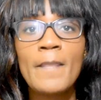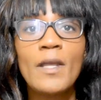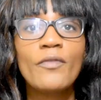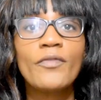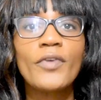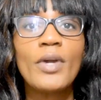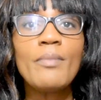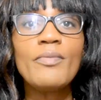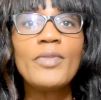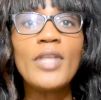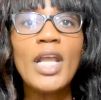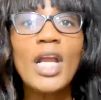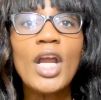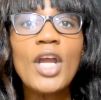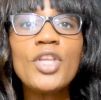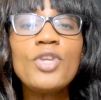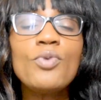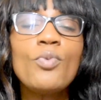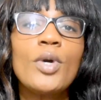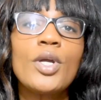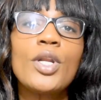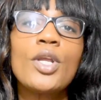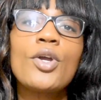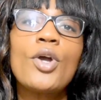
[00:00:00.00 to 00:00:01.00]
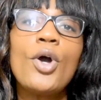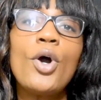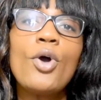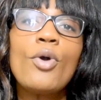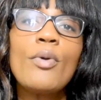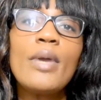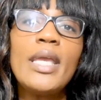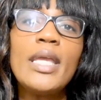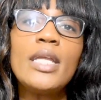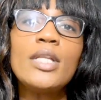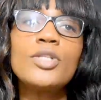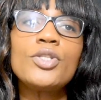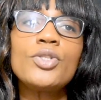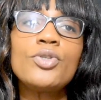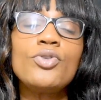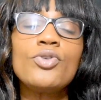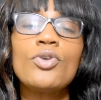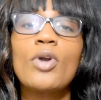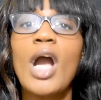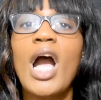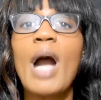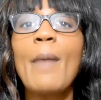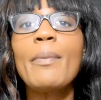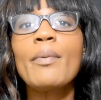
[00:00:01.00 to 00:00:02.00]
From there, you want to go into
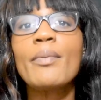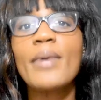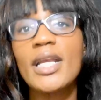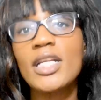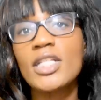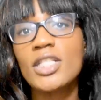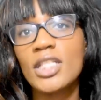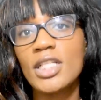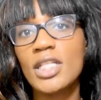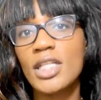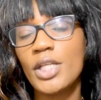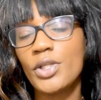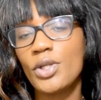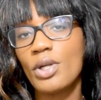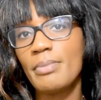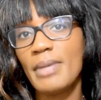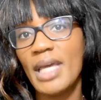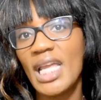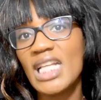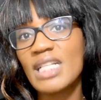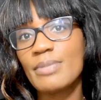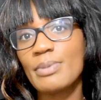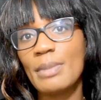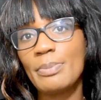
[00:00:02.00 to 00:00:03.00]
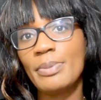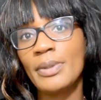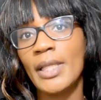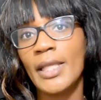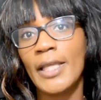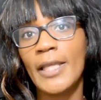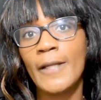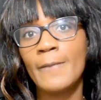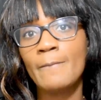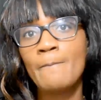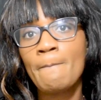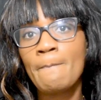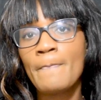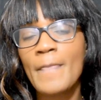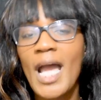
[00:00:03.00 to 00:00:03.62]
your operation and your management plan.